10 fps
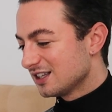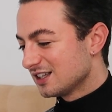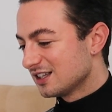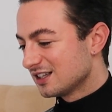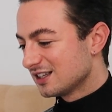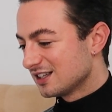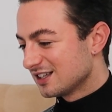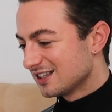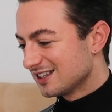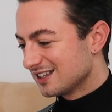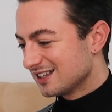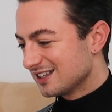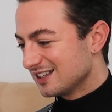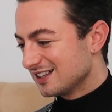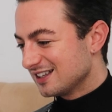
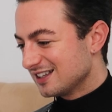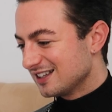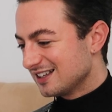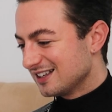[no speech]